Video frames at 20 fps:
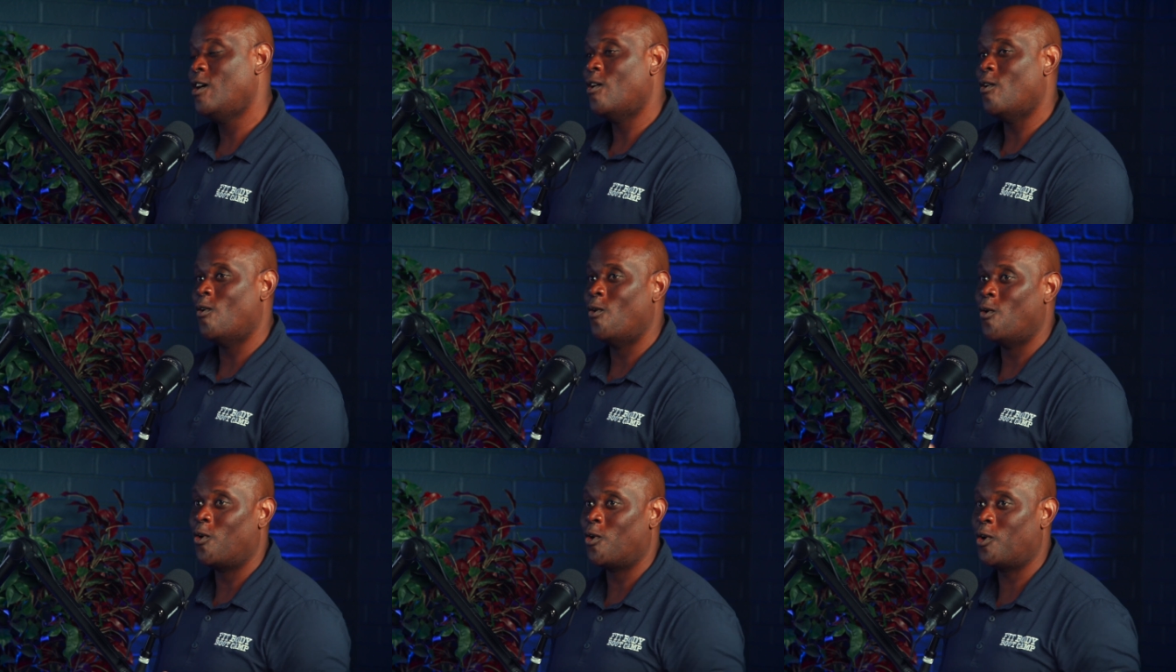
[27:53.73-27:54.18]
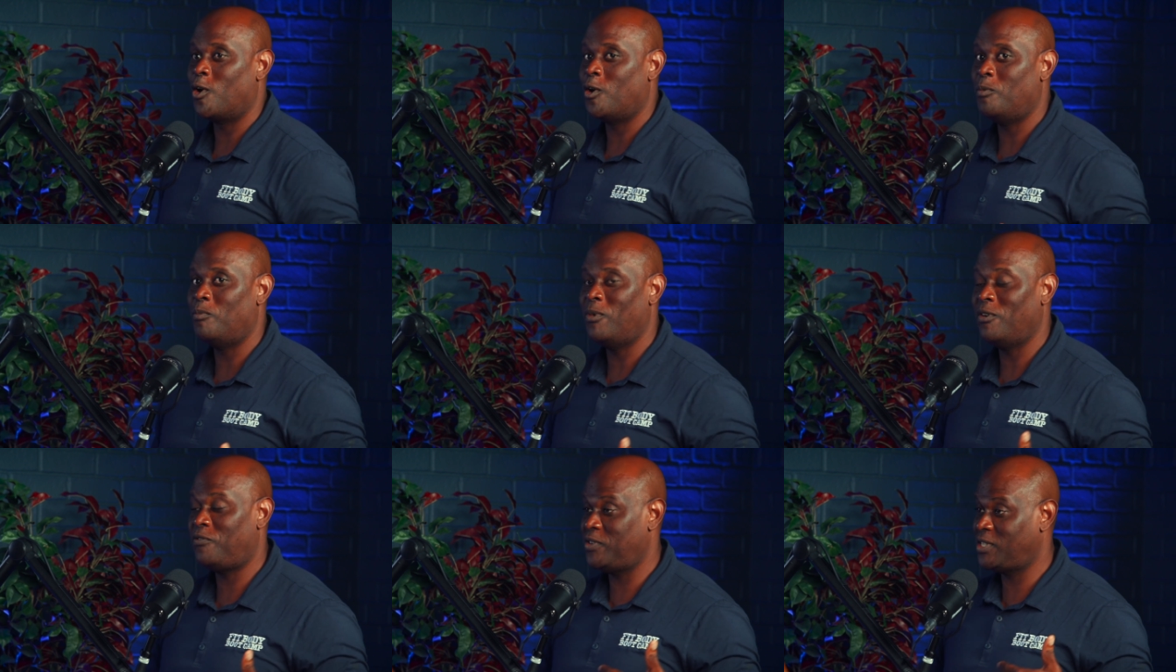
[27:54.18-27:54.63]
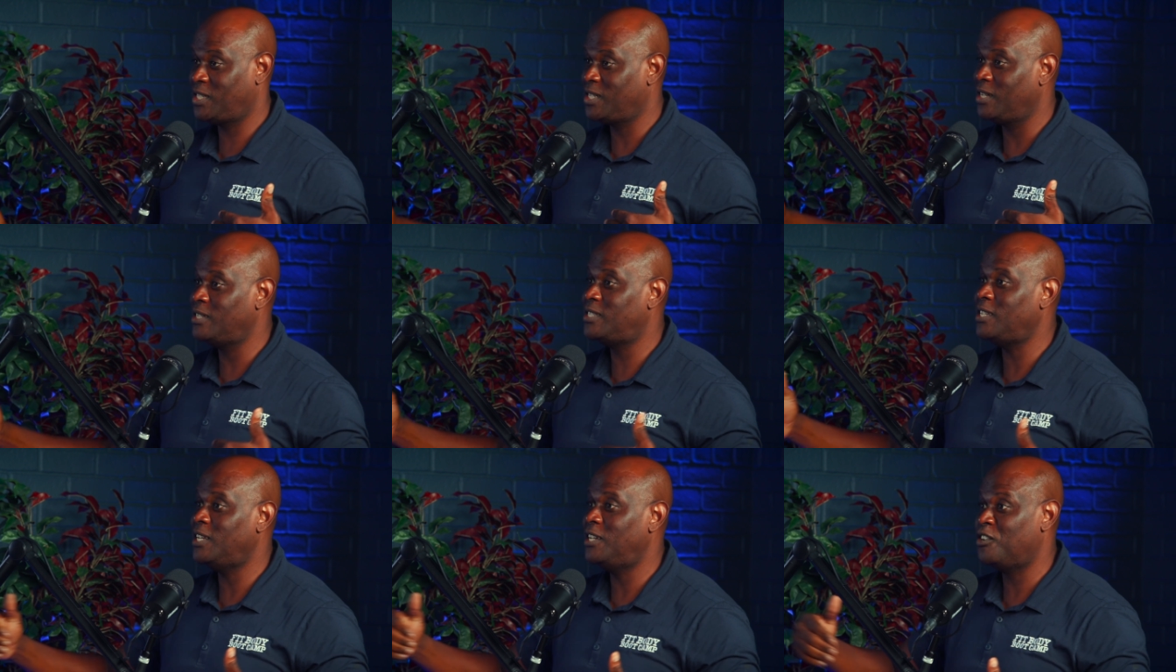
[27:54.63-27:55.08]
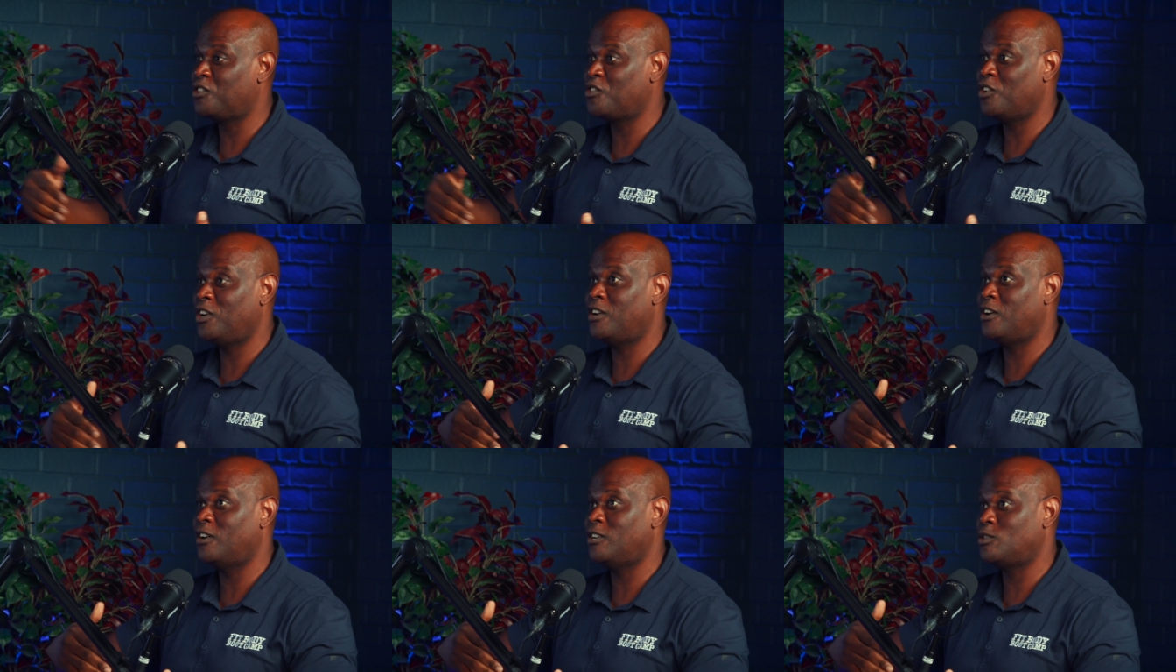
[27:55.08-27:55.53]
or my facility
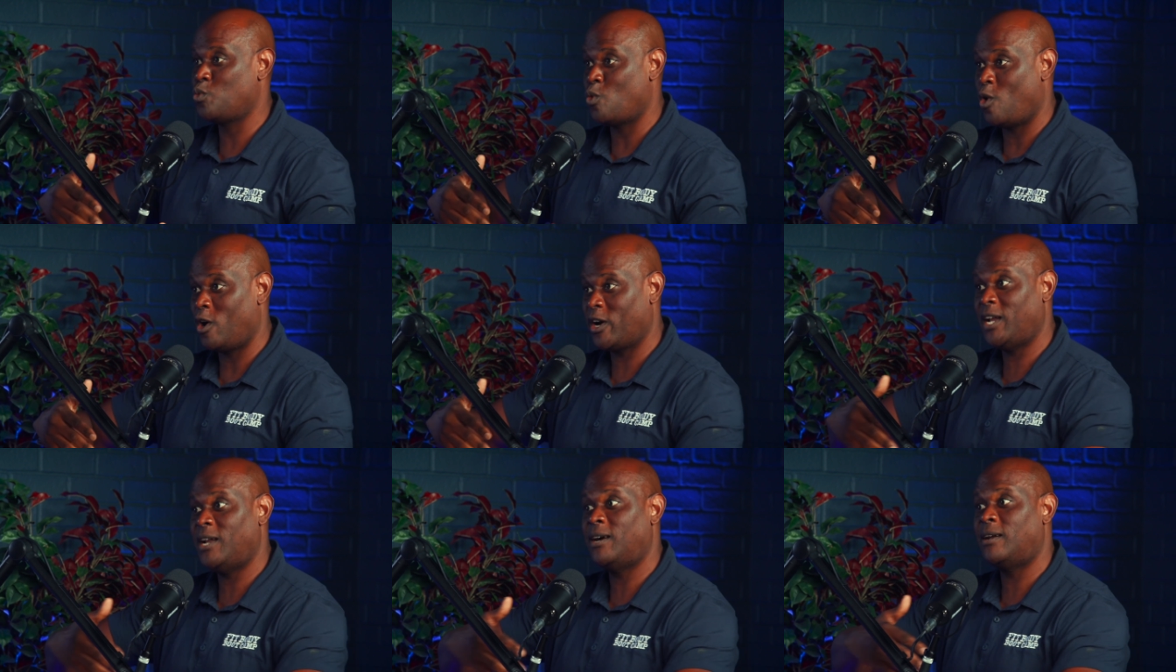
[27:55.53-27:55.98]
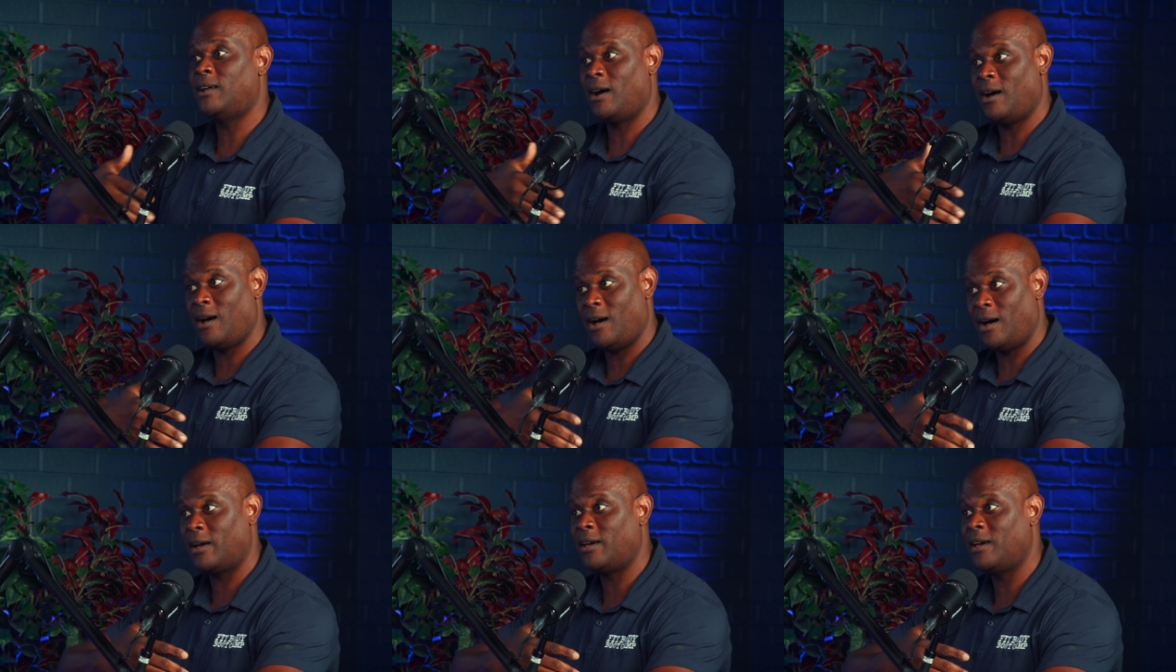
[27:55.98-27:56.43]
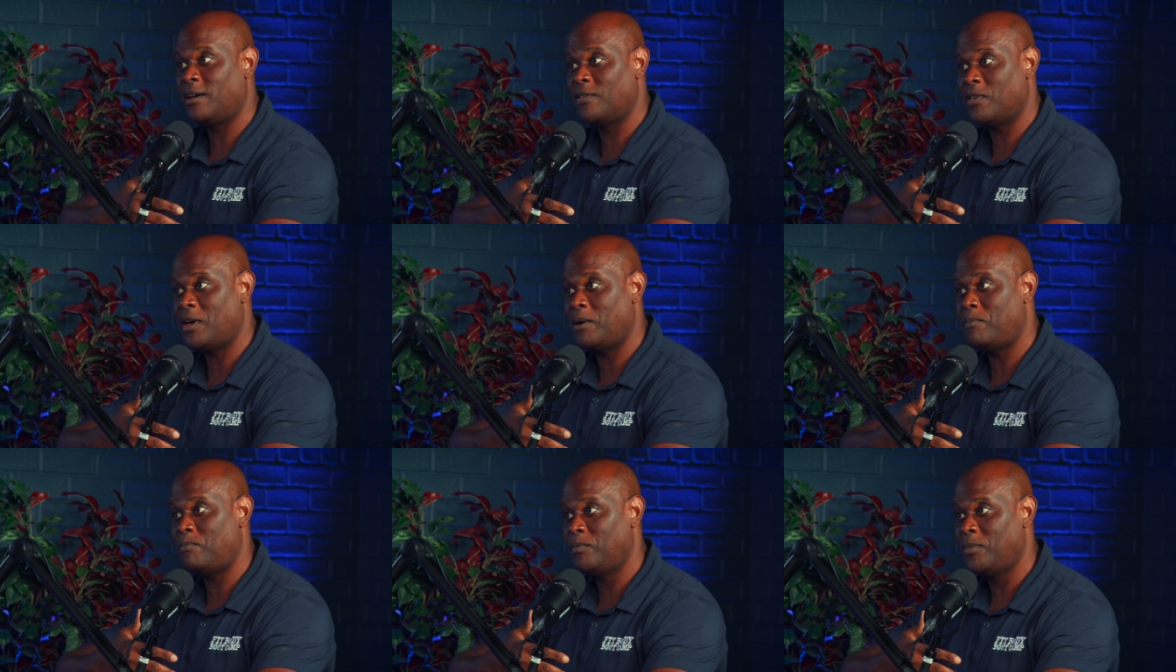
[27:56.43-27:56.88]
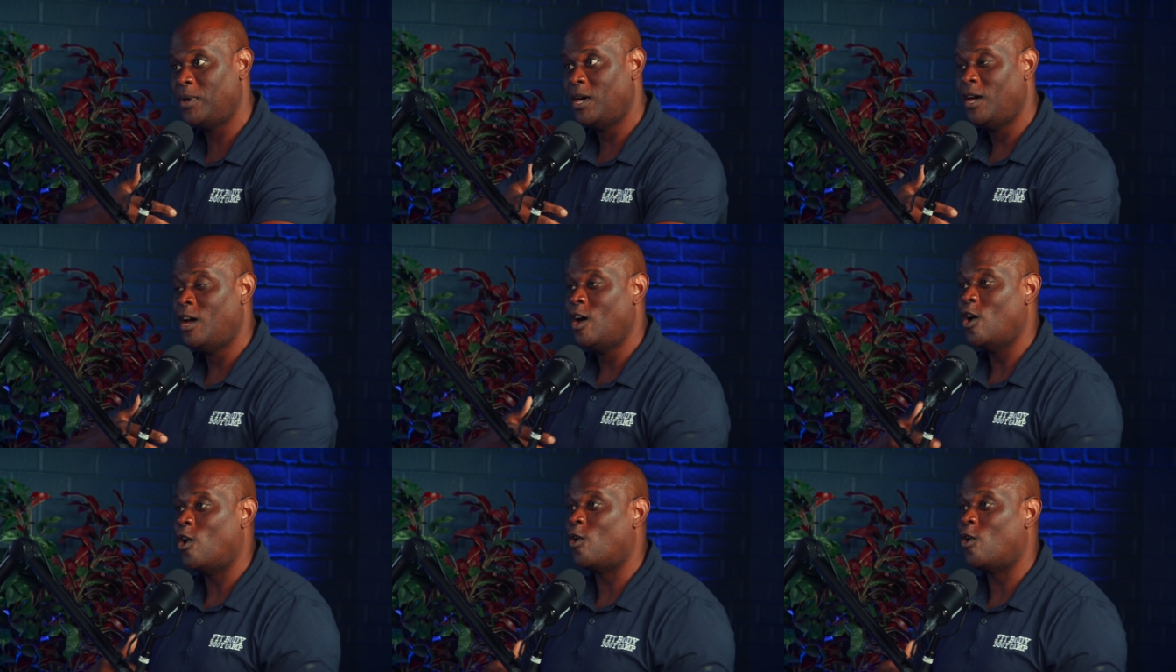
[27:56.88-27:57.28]
integrator is walking out hugging them mm-hmm.